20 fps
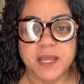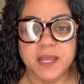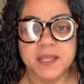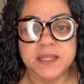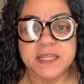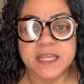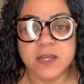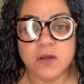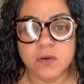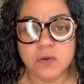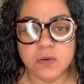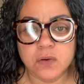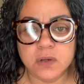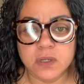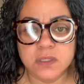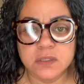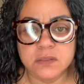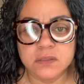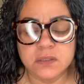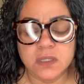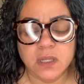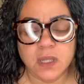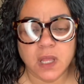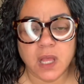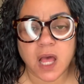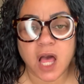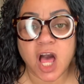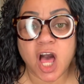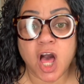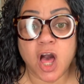and they cost
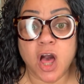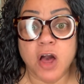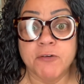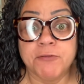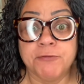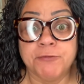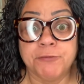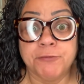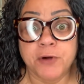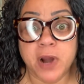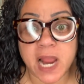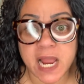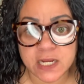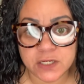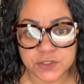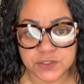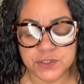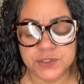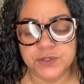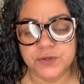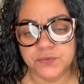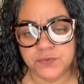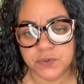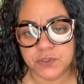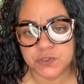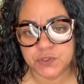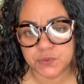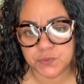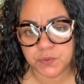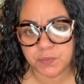a fraction of
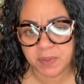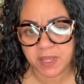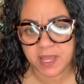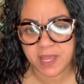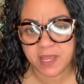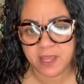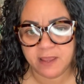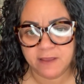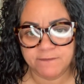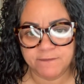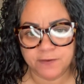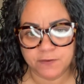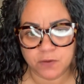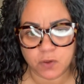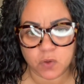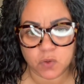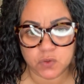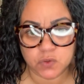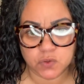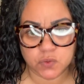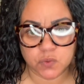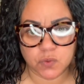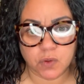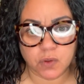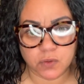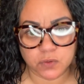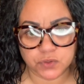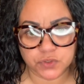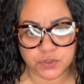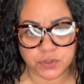what you will pay if you go to
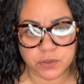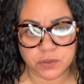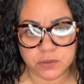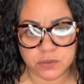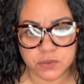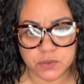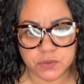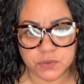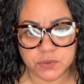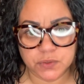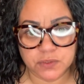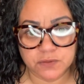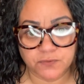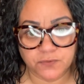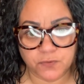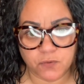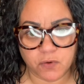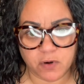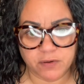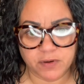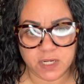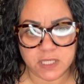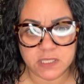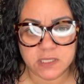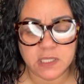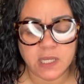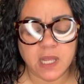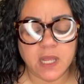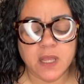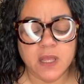Ulta or to
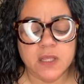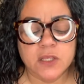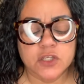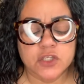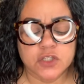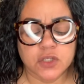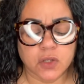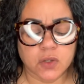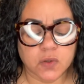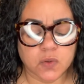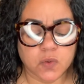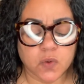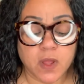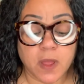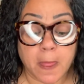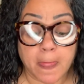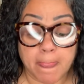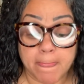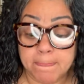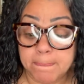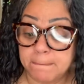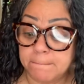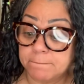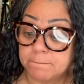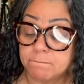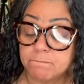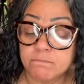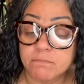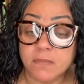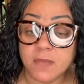Sephora's. So
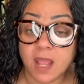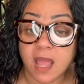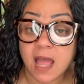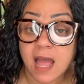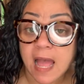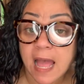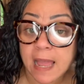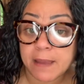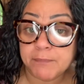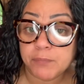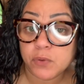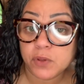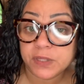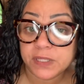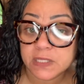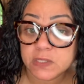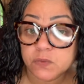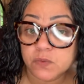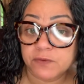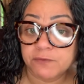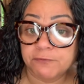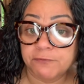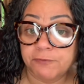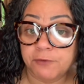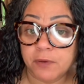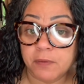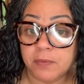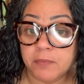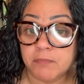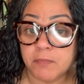I bought this one
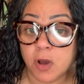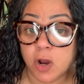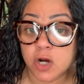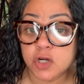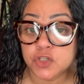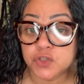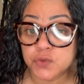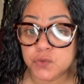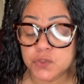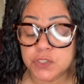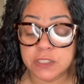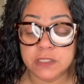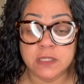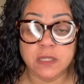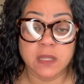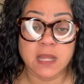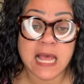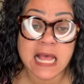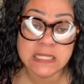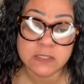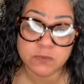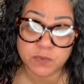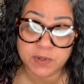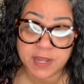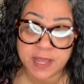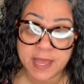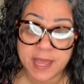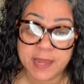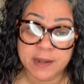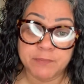from Marshall's, and the last one
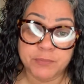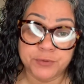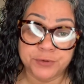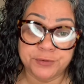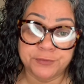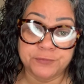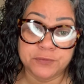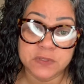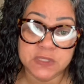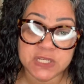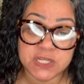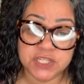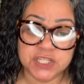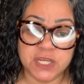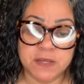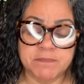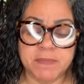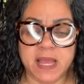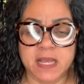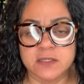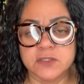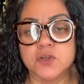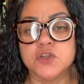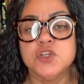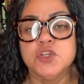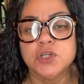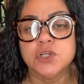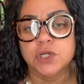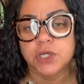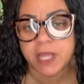I bought it from TJ Maxx. So
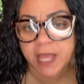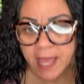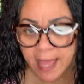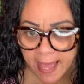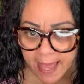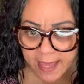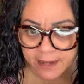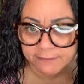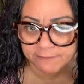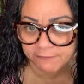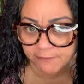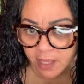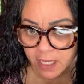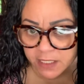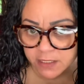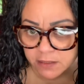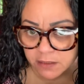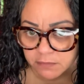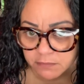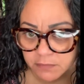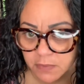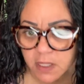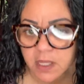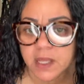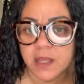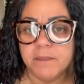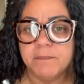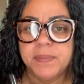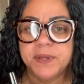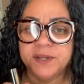you can find them,
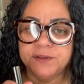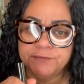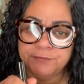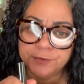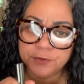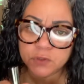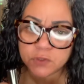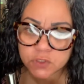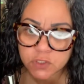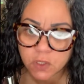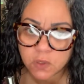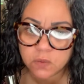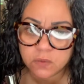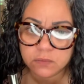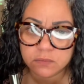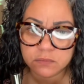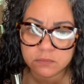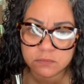but if you don't,